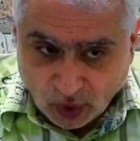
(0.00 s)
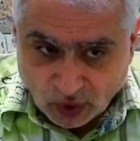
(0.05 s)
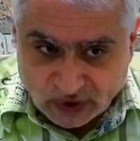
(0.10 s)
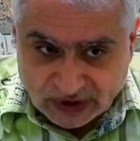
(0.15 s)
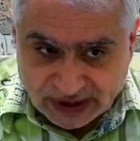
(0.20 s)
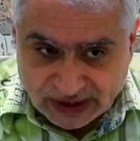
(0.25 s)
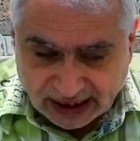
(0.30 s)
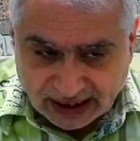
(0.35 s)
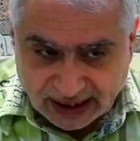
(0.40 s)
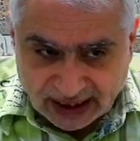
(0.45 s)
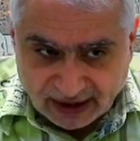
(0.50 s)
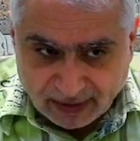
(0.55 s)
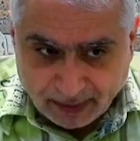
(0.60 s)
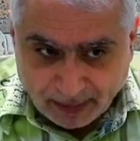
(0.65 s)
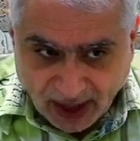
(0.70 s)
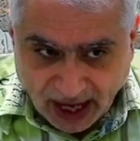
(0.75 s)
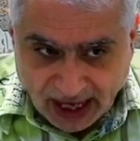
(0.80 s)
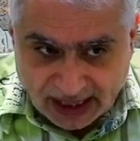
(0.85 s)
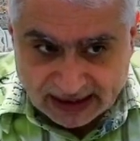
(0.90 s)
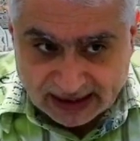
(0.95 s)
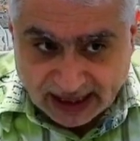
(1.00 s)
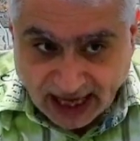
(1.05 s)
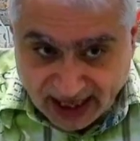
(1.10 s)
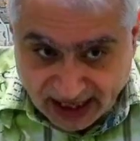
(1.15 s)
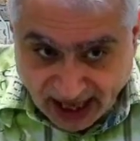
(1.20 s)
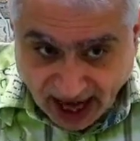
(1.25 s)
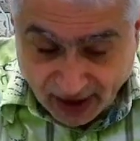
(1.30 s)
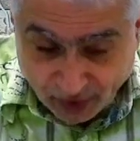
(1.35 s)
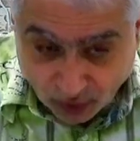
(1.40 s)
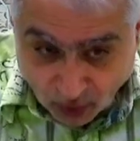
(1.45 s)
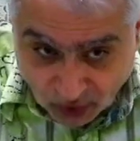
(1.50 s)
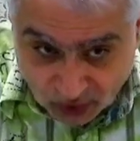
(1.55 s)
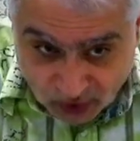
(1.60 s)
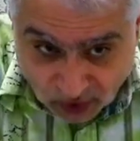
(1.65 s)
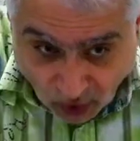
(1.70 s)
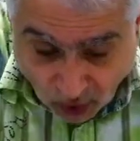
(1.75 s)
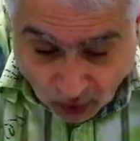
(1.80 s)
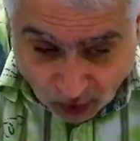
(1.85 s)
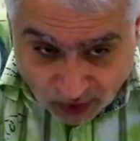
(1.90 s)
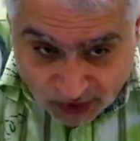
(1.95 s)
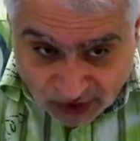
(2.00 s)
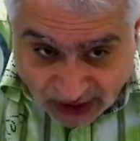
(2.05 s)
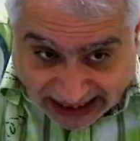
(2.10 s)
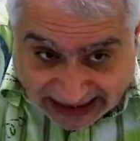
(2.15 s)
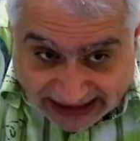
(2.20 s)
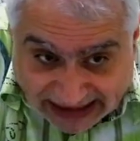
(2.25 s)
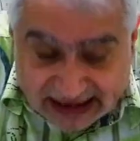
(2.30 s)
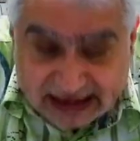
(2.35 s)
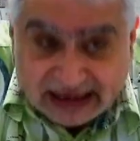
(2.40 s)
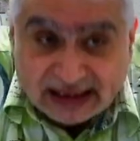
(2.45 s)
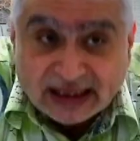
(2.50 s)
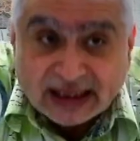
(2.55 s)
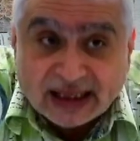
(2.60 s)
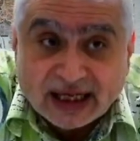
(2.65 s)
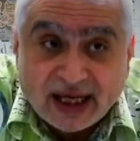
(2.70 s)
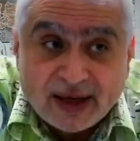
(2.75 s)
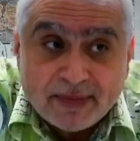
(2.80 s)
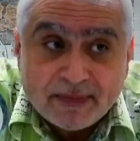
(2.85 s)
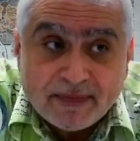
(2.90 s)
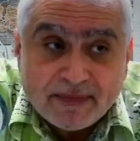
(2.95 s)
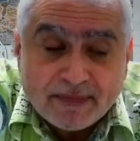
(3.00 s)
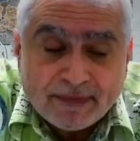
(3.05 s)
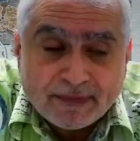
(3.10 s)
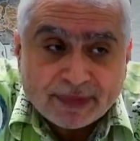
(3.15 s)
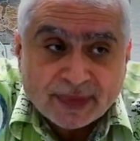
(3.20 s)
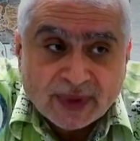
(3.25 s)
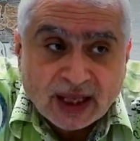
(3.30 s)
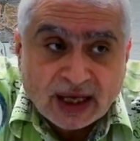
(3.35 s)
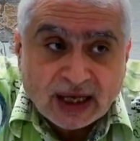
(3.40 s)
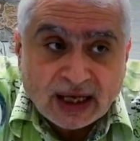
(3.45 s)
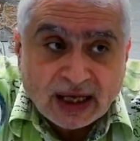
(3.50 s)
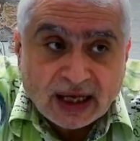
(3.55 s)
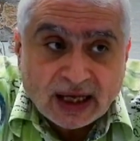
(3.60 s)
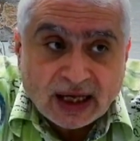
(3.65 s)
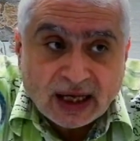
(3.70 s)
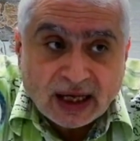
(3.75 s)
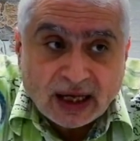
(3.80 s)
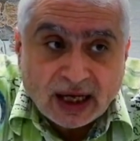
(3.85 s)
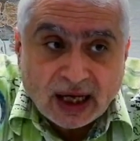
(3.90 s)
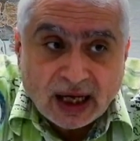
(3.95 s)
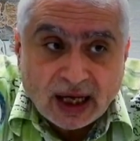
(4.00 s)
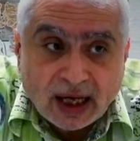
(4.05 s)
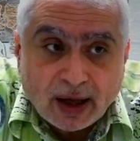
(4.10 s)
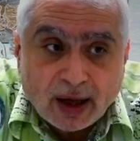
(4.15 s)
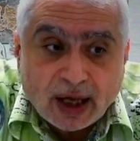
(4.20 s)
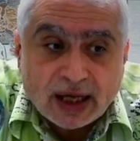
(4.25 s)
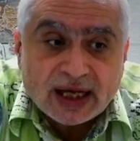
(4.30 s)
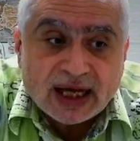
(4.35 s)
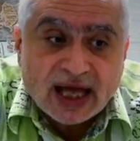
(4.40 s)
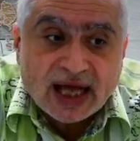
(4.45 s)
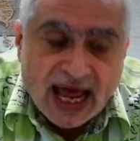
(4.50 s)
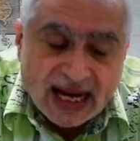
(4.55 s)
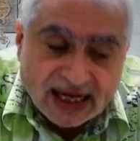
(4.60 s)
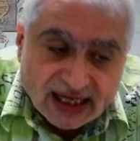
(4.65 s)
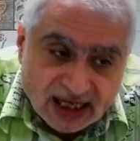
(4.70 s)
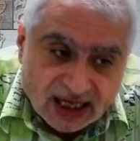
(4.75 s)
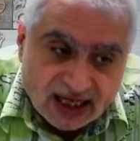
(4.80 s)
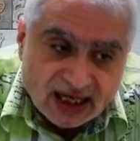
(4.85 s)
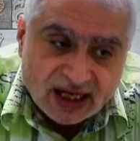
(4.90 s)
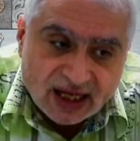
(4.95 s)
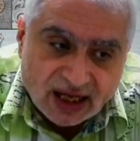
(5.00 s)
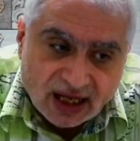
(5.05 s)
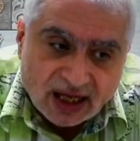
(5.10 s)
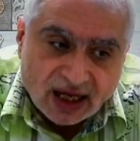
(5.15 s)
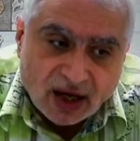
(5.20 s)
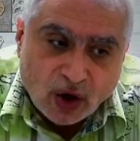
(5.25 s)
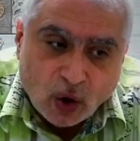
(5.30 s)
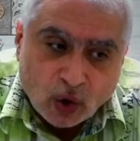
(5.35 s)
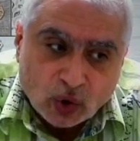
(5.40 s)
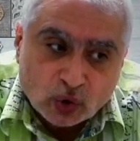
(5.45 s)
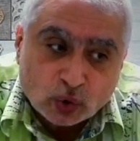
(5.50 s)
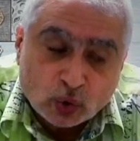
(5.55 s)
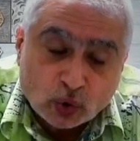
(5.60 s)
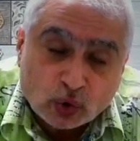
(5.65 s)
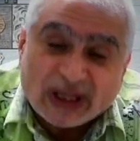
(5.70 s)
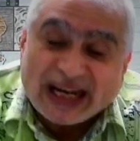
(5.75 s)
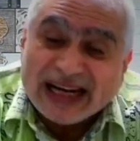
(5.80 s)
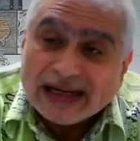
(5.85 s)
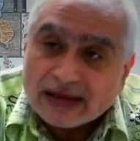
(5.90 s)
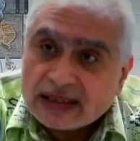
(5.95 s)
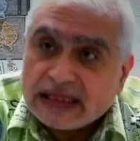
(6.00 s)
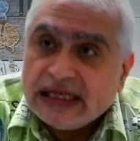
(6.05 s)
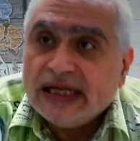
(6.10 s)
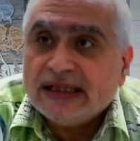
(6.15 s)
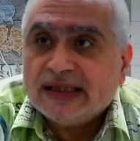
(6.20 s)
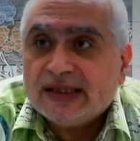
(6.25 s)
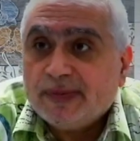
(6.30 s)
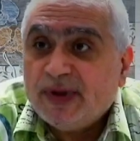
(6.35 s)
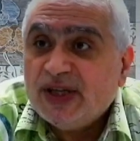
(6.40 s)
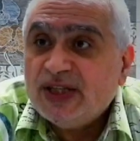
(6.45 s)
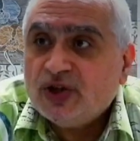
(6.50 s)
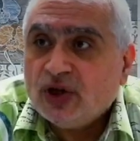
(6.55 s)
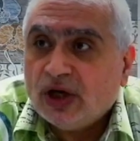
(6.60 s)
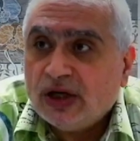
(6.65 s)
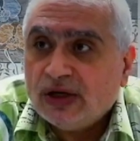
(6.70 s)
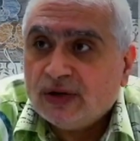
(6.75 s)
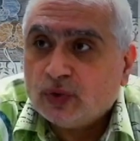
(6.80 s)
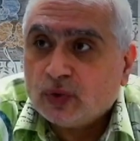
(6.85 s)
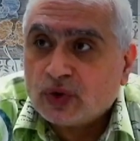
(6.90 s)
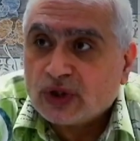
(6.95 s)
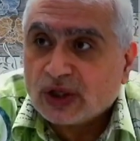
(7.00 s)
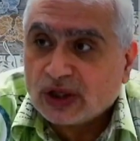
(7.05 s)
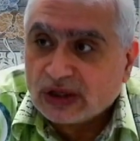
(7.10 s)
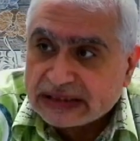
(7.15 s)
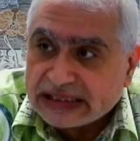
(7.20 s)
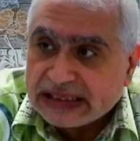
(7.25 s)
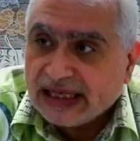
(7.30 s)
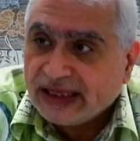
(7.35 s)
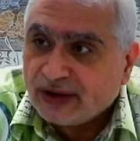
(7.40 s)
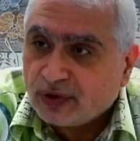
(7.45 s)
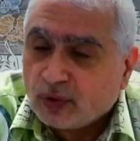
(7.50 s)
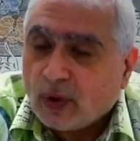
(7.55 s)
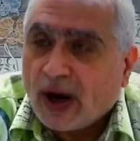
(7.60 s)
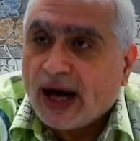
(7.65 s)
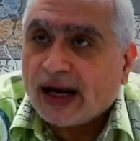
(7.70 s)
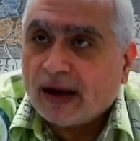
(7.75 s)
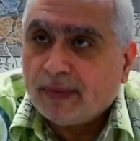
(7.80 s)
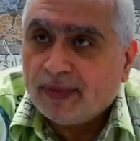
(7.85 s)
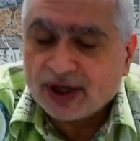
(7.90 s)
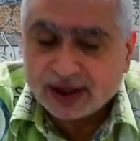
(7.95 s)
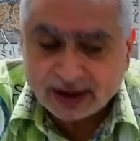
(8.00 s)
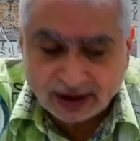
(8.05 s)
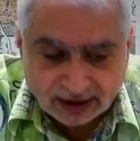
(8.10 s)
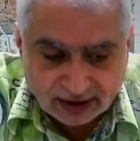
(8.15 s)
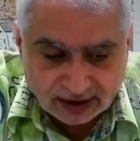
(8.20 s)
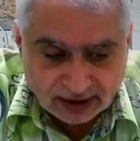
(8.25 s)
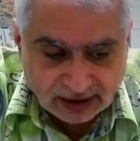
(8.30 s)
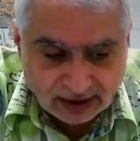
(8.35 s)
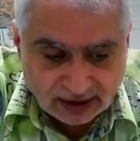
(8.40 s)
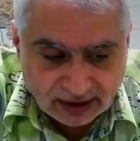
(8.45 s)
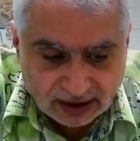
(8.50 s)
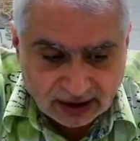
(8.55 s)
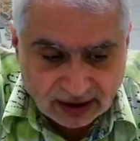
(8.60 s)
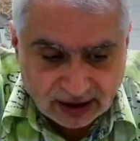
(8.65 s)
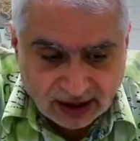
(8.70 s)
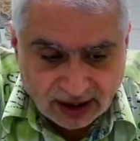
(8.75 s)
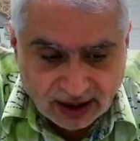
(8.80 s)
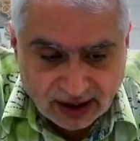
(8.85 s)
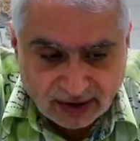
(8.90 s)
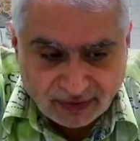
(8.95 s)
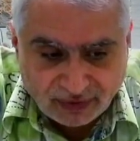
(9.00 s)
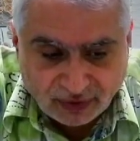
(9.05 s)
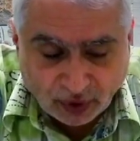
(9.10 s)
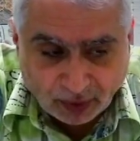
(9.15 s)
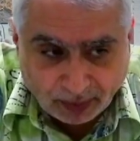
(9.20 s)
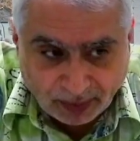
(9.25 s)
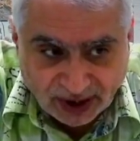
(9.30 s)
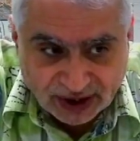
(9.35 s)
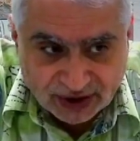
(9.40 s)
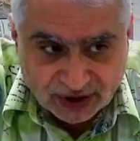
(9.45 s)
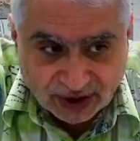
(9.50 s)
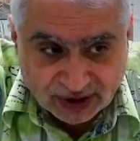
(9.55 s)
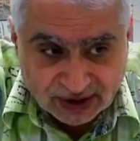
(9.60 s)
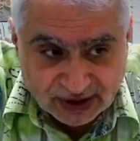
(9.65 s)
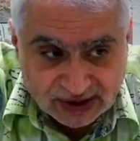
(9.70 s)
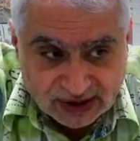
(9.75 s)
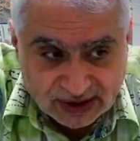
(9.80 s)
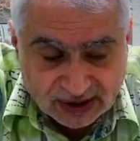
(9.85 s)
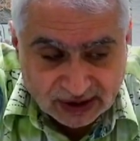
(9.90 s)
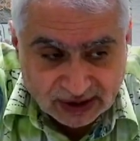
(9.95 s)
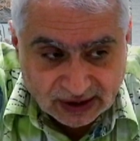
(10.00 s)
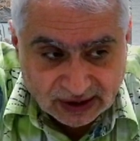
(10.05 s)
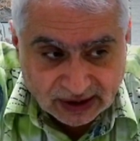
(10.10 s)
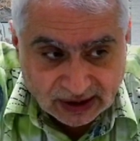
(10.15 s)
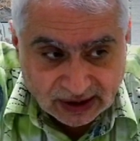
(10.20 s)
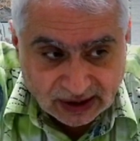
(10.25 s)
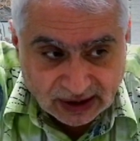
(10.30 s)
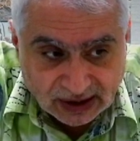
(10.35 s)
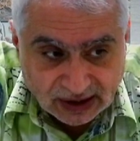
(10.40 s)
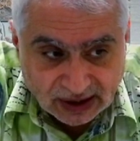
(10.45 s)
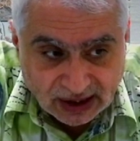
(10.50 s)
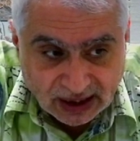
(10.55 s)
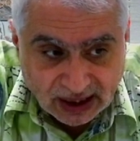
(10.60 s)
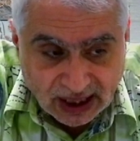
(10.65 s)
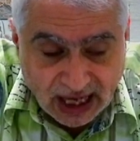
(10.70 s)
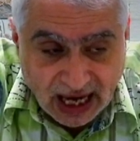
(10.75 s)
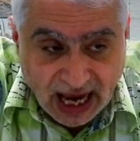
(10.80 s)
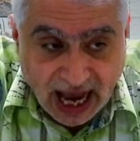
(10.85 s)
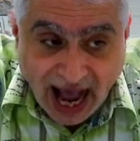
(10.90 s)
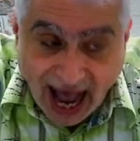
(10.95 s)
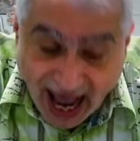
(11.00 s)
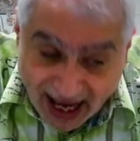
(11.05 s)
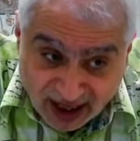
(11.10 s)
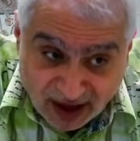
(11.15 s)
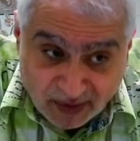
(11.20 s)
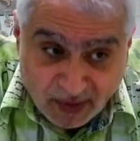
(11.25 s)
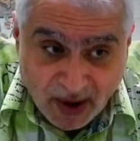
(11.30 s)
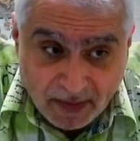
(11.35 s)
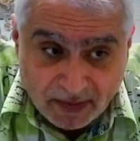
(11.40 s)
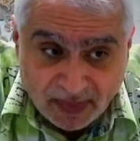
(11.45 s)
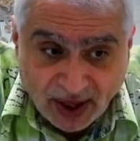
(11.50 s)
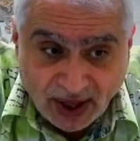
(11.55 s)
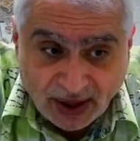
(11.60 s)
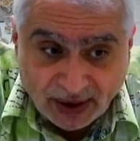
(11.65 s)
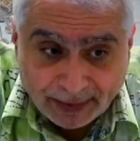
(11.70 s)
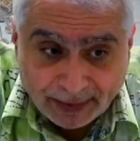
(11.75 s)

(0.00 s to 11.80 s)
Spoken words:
taking pulse, and I was always assisting him, and to translate, especially to translate to Arabic for patients. I remember